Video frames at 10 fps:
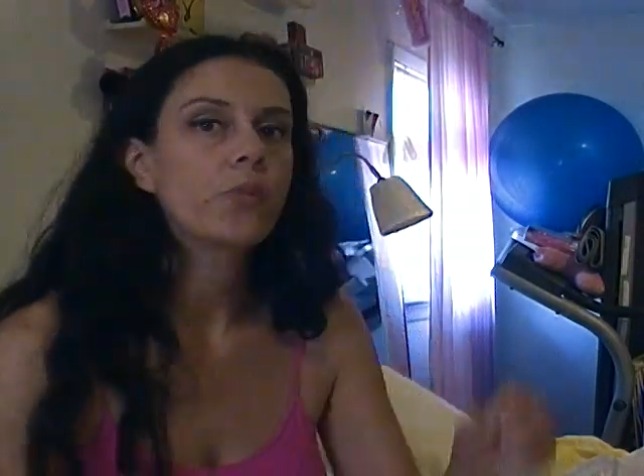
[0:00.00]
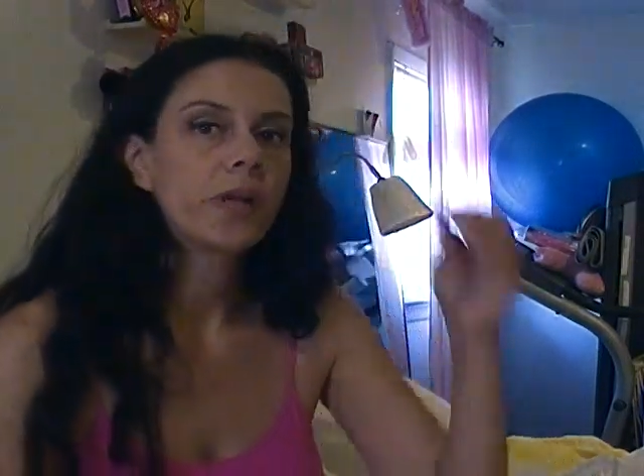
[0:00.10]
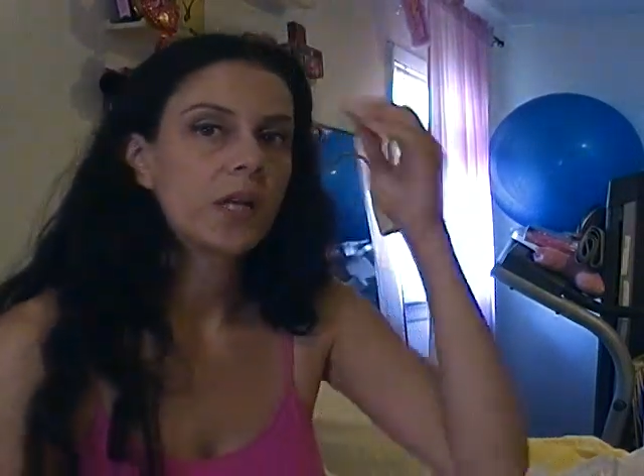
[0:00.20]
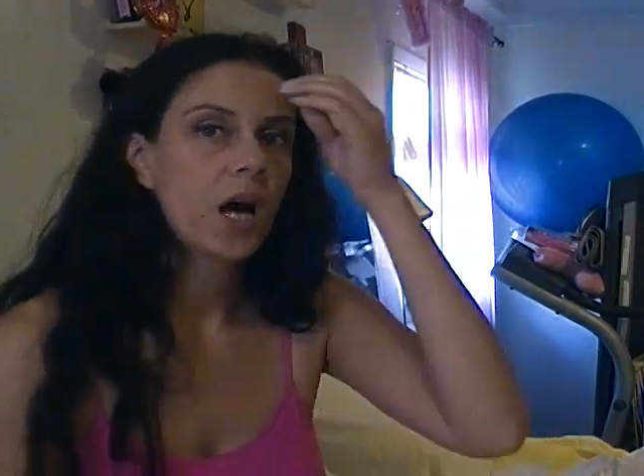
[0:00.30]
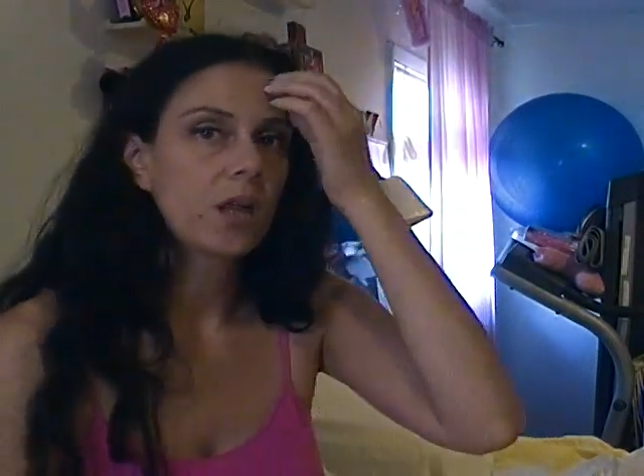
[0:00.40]

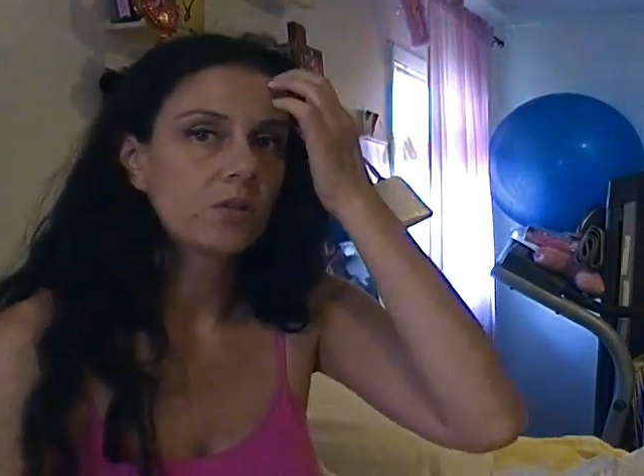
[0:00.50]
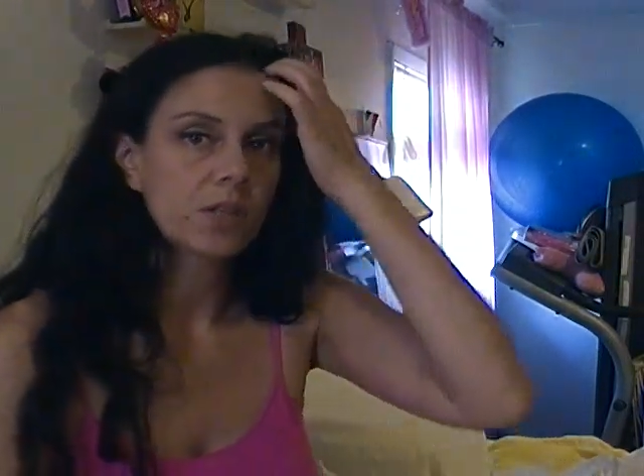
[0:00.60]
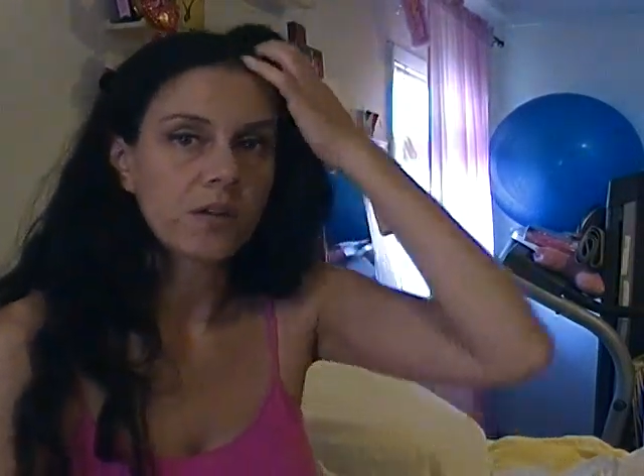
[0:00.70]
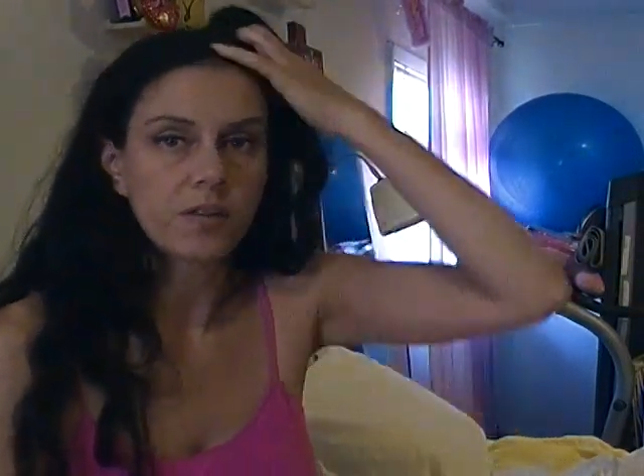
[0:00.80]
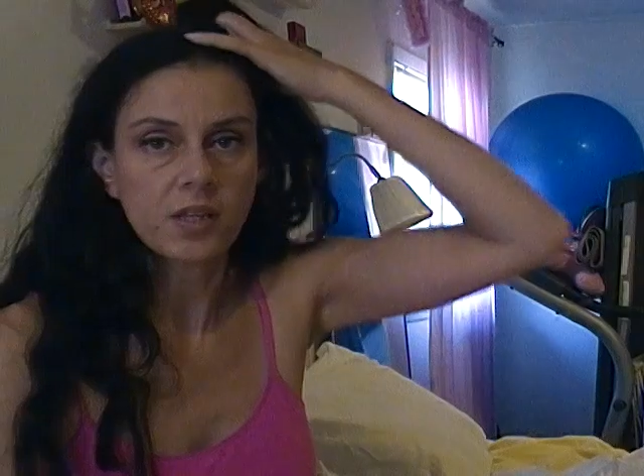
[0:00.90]
$20
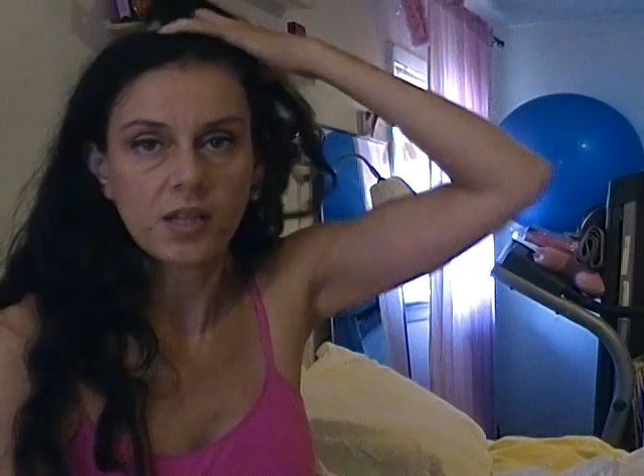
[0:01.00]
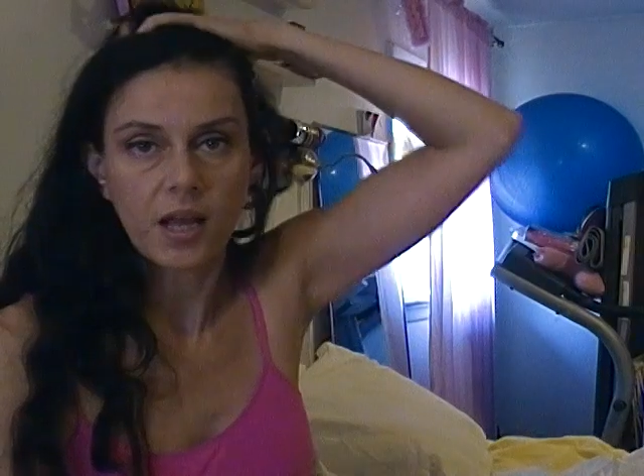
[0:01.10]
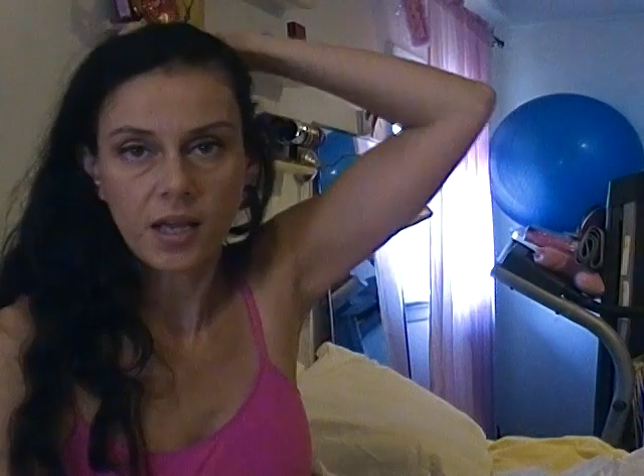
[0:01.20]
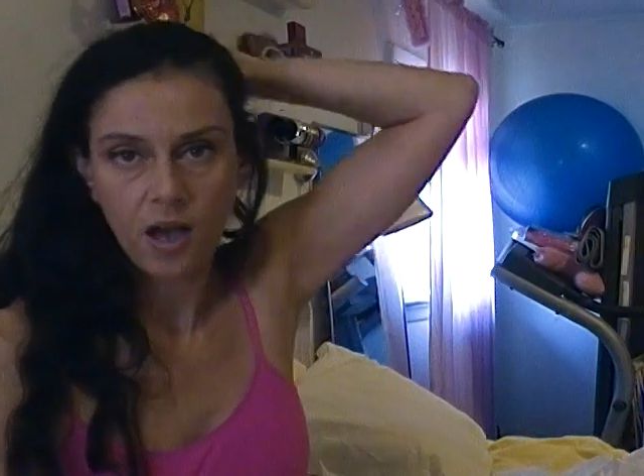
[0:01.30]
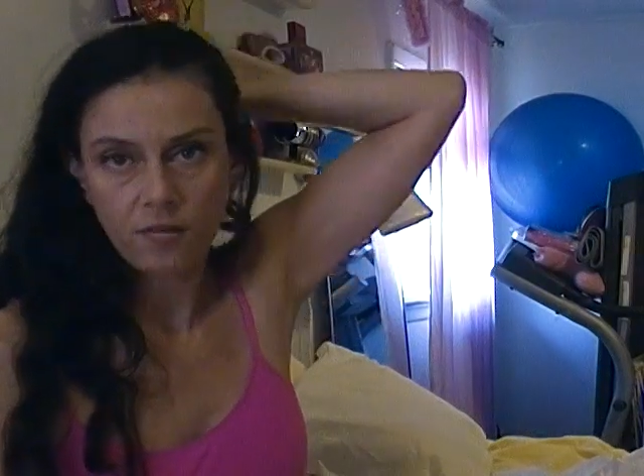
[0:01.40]
on everything
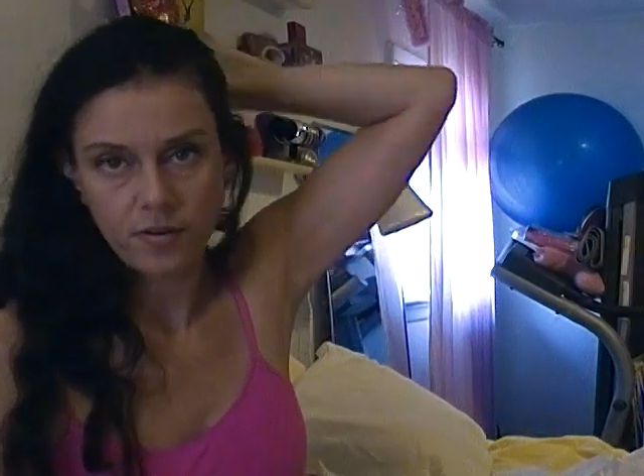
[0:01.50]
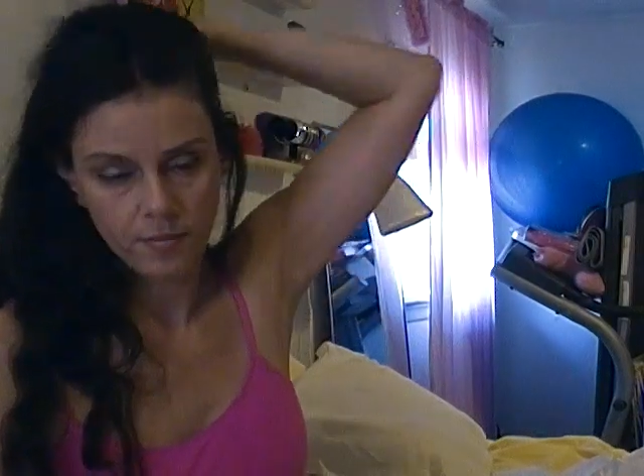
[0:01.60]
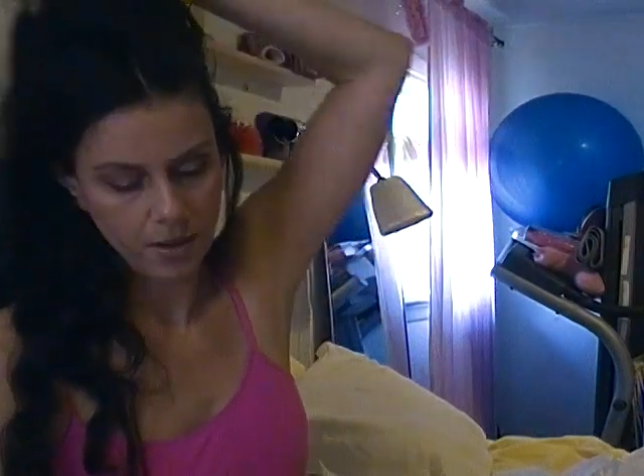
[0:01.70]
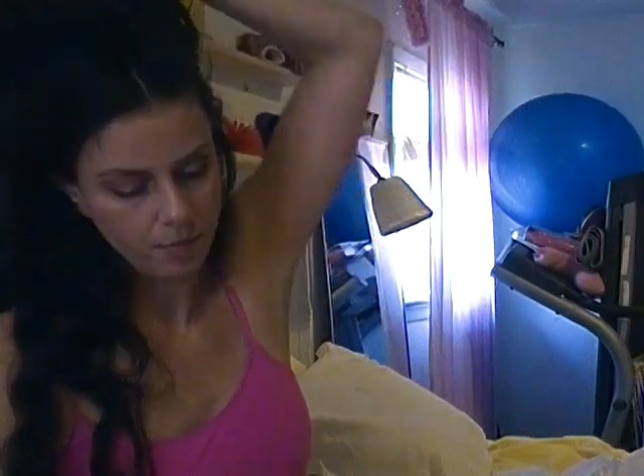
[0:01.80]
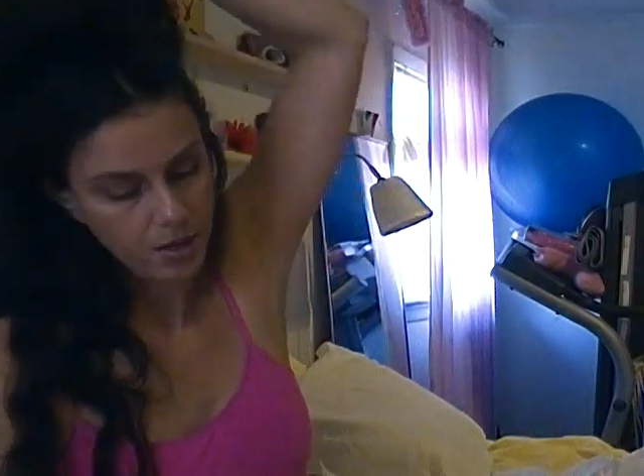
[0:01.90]
that I got
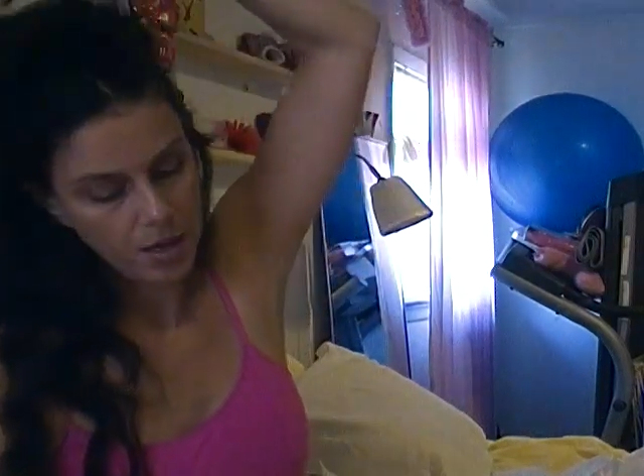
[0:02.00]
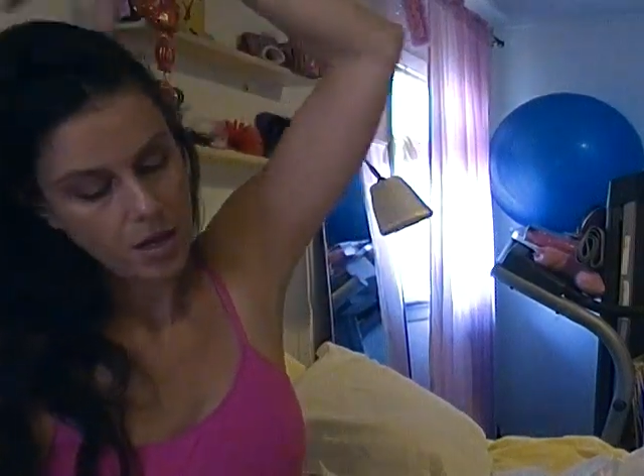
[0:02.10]
from him.